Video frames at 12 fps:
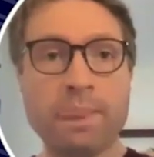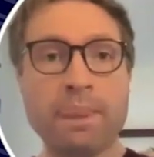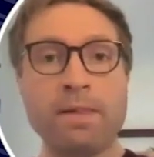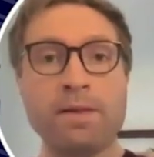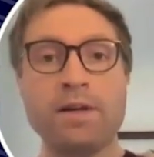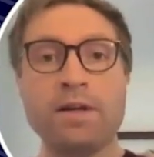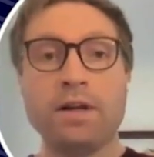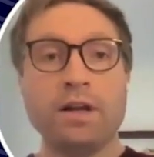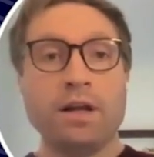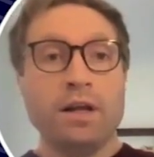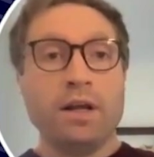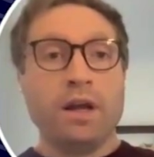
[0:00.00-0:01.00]
I'm
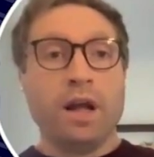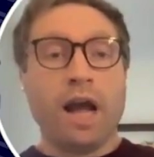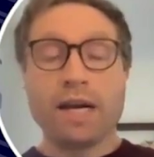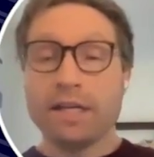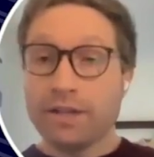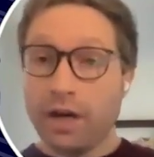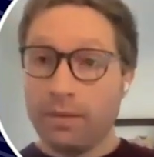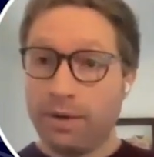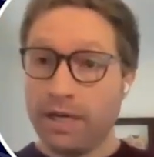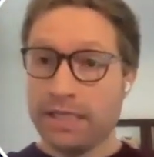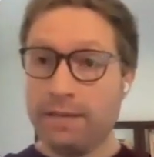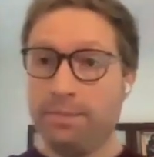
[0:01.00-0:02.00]
going to
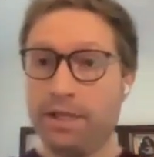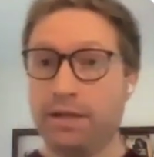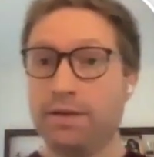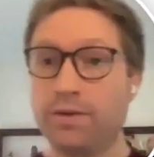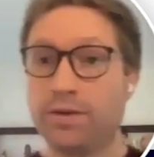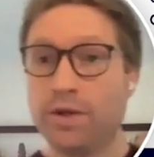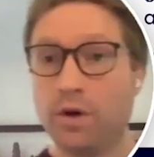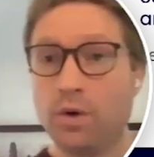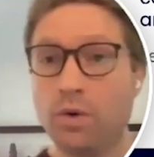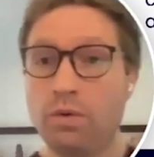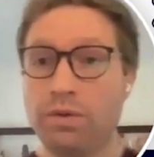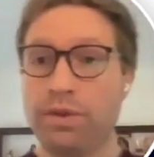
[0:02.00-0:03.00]
start pretty simply.
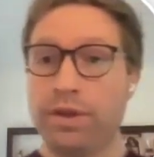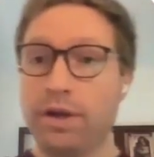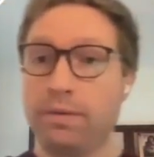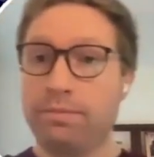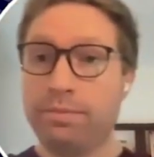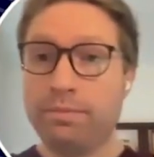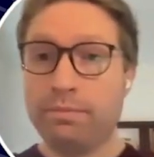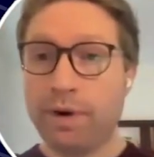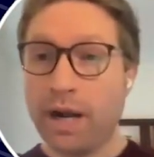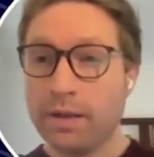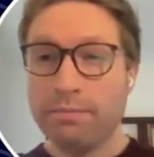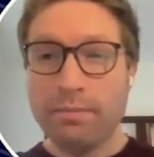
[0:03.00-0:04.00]
So
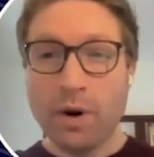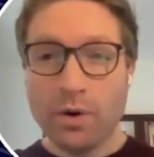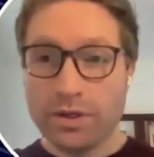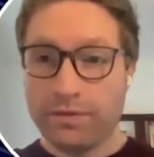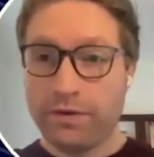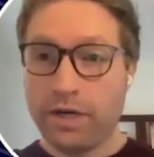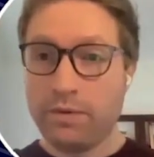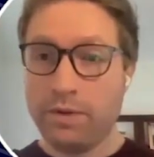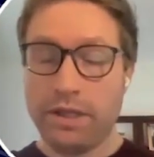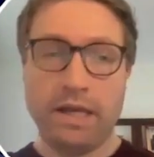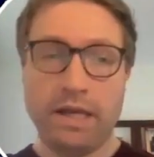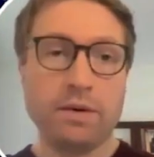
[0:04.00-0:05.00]
probably the most
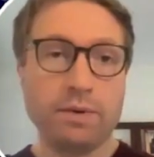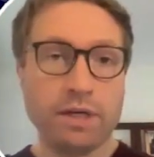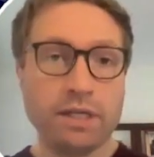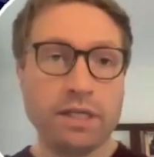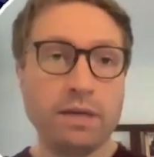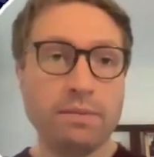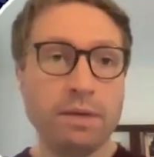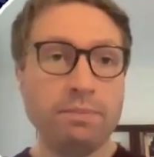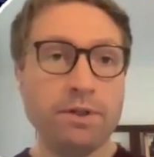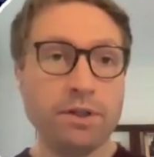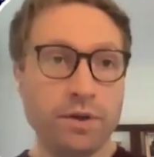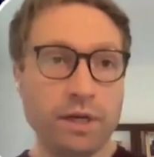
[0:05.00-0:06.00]
frequent thing that we see
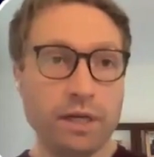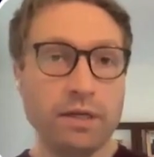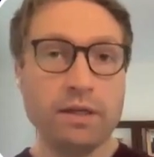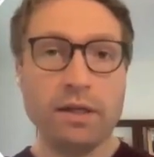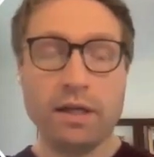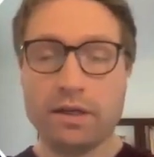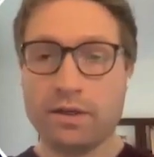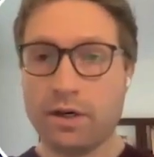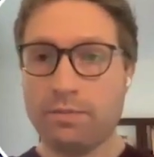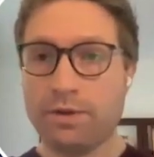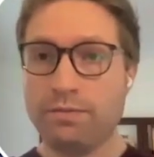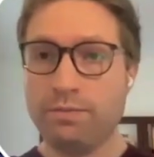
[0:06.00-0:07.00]
people doing in
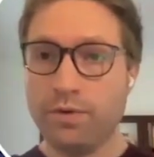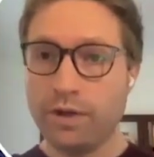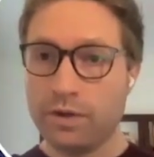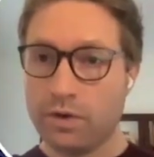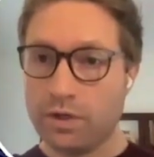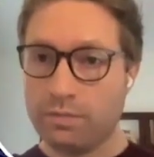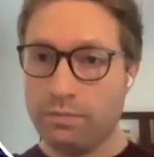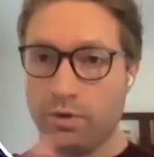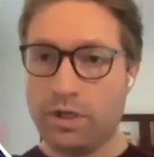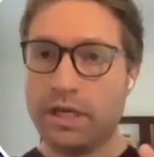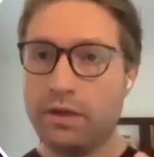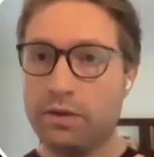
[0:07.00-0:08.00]
terms of moving towards
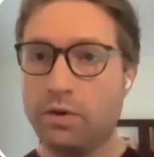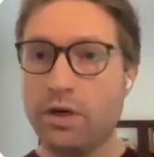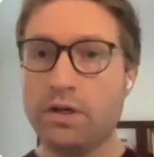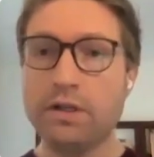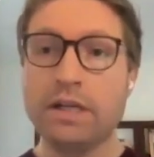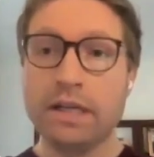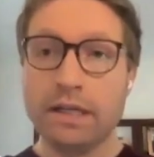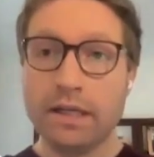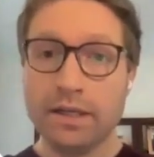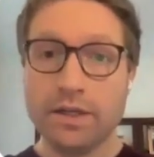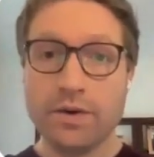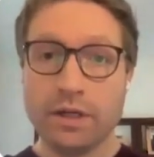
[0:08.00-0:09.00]
more scaled qual
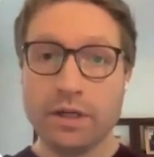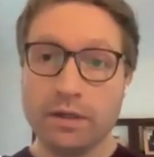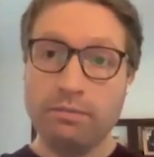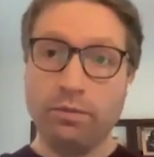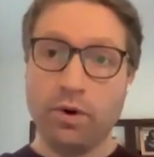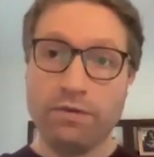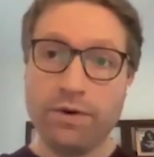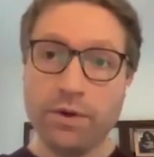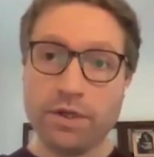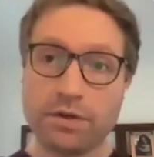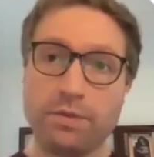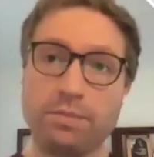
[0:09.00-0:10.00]
is doing more
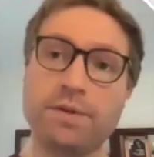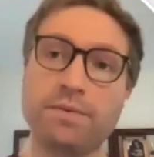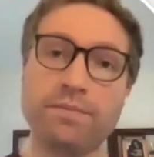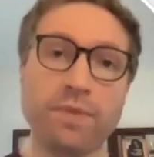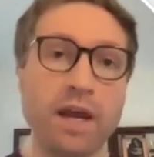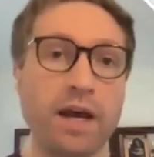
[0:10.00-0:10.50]
focus groups.